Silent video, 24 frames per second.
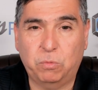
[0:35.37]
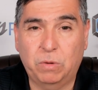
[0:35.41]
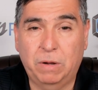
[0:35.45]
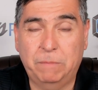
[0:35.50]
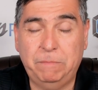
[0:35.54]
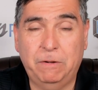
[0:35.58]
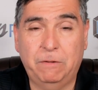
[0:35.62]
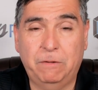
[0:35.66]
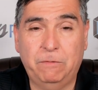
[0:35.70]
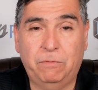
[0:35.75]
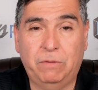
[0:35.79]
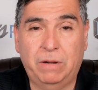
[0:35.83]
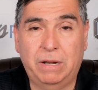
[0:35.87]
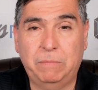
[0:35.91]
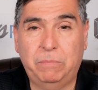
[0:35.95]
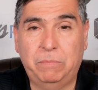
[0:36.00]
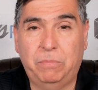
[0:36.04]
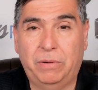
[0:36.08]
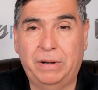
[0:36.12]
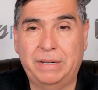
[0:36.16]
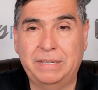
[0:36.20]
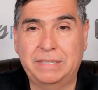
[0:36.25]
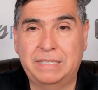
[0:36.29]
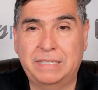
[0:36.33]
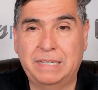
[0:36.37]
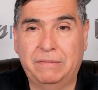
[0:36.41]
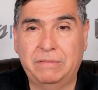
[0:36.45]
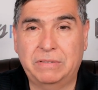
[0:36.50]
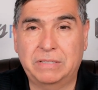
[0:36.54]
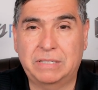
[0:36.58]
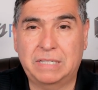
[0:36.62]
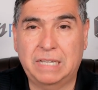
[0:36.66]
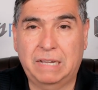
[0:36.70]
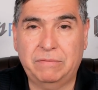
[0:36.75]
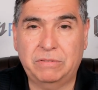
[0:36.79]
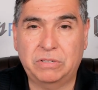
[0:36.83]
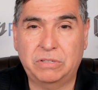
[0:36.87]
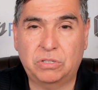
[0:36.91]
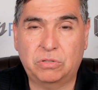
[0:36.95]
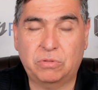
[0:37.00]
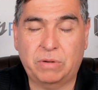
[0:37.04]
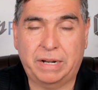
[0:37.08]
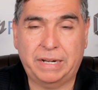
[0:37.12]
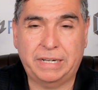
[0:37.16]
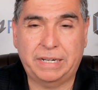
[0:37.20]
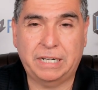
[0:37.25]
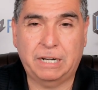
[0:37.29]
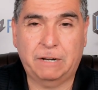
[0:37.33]
whip of 1.77,
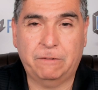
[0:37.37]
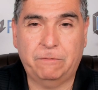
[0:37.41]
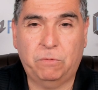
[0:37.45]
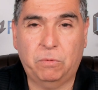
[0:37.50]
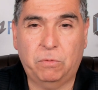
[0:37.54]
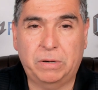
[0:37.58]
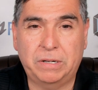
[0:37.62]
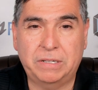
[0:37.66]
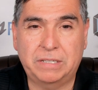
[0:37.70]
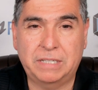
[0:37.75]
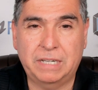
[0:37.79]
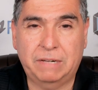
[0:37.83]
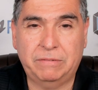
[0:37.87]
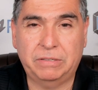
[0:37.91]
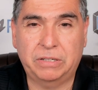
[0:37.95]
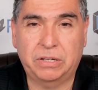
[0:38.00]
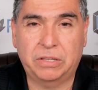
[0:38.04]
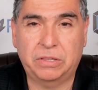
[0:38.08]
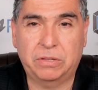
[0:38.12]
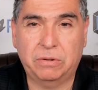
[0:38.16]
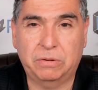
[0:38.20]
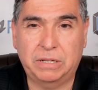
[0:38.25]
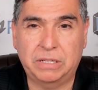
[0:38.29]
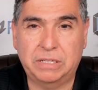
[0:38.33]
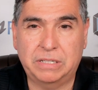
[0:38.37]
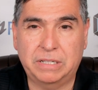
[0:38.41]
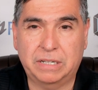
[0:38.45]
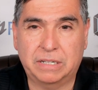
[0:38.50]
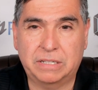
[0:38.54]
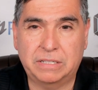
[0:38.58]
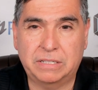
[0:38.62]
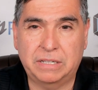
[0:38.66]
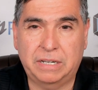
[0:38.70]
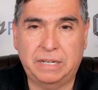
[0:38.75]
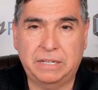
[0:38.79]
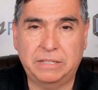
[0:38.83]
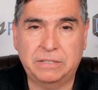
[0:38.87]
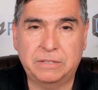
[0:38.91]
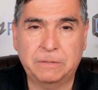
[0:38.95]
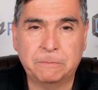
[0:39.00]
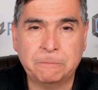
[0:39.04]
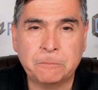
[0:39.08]
striking out 47 in 36 innings.